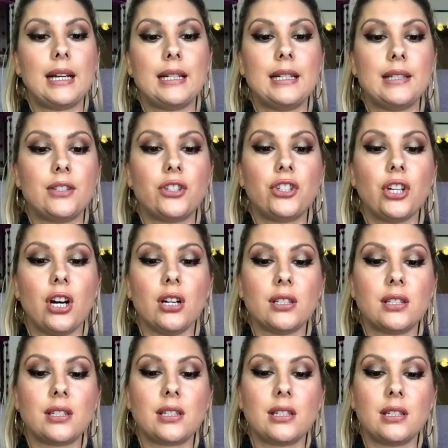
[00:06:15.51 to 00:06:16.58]
And it's
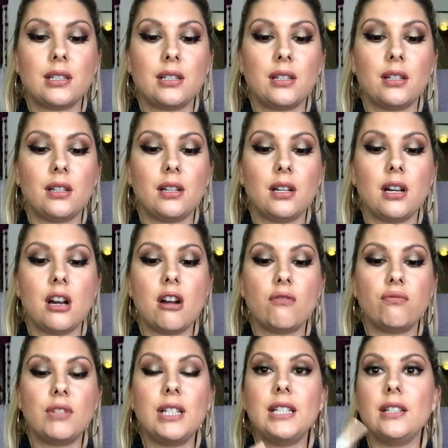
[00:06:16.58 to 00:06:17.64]
just a
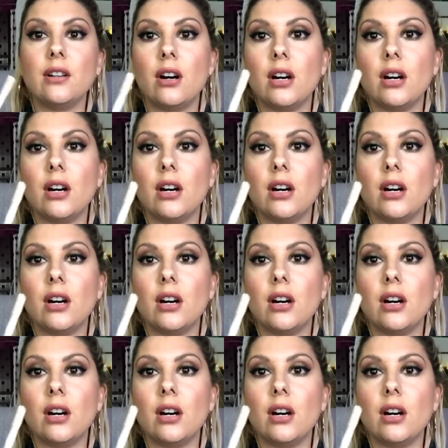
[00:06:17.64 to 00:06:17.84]
really